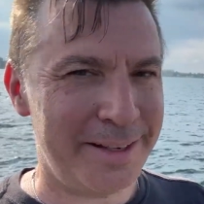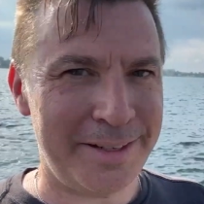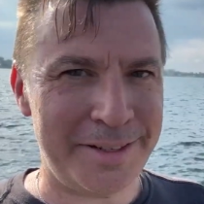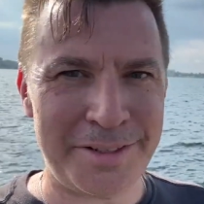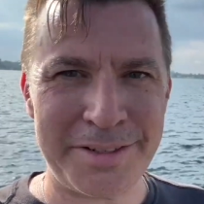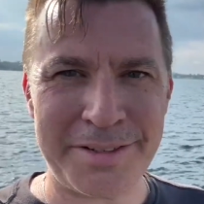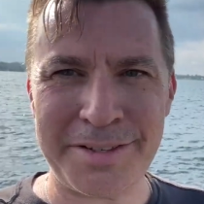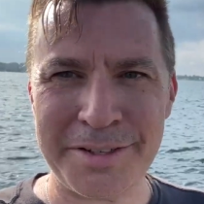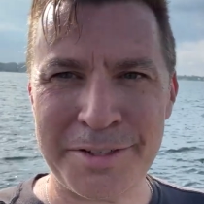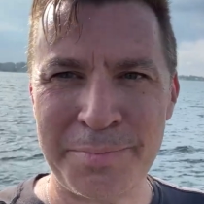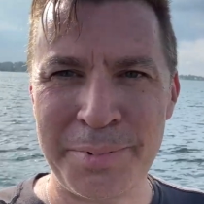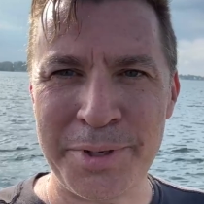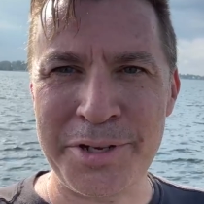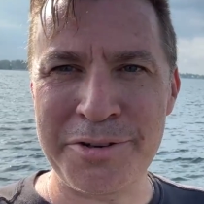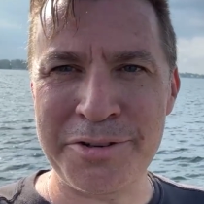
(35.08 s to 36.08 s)
just this
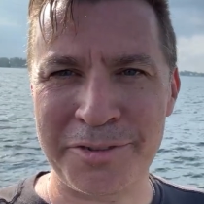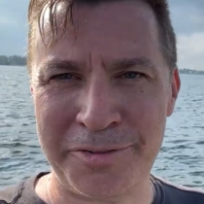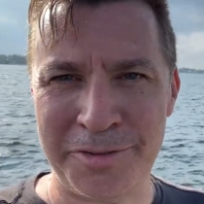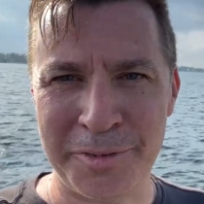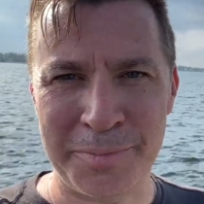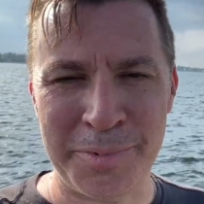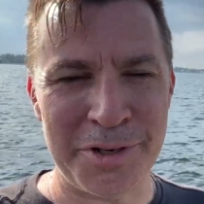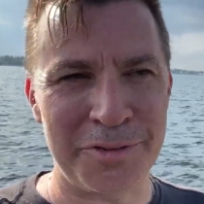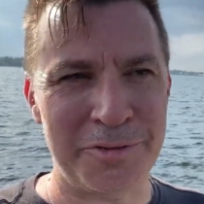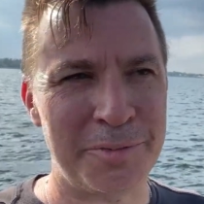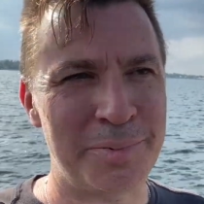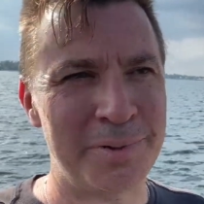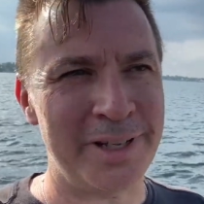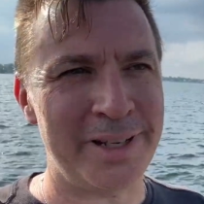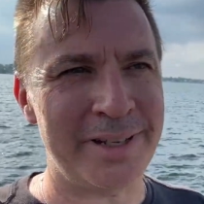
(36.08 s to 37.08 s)
beautiful, beautiful
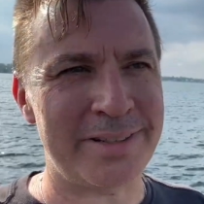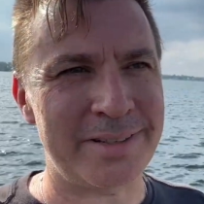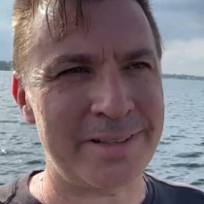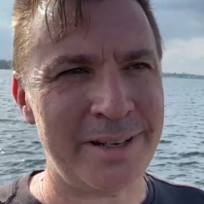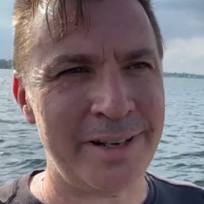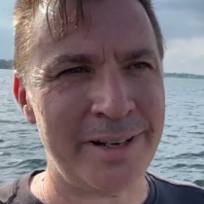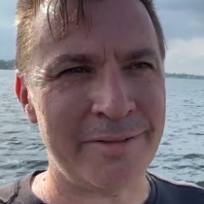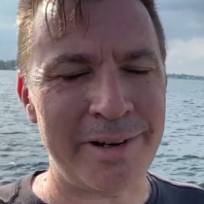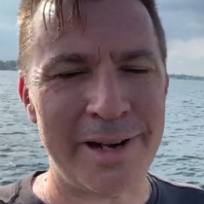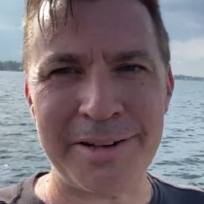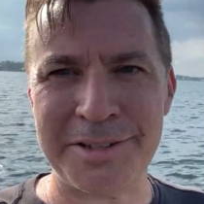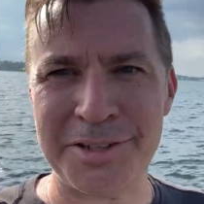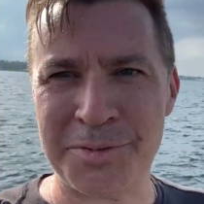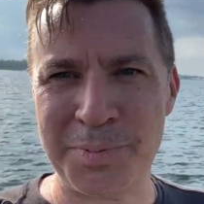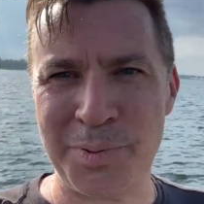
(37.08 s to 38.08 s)
place in
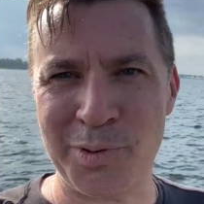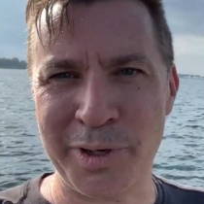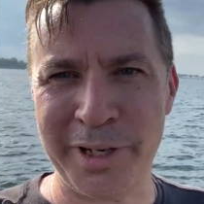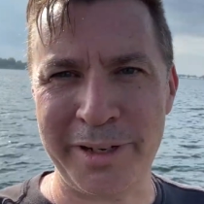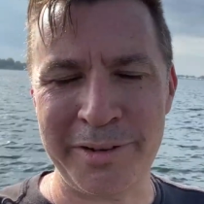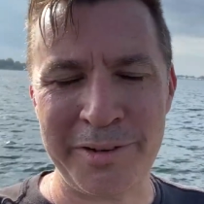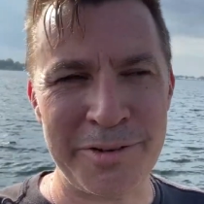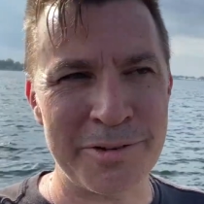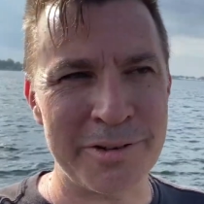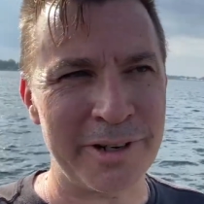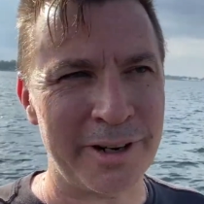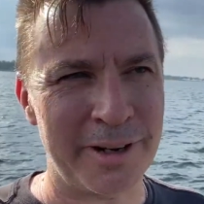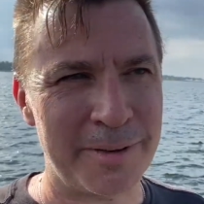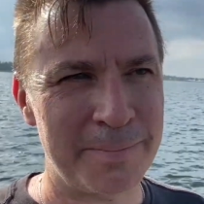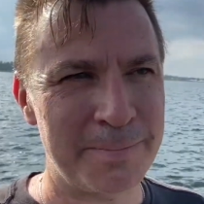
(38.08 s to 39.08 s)
Rouse's Point, New
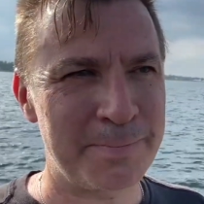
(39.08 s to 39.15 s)
York.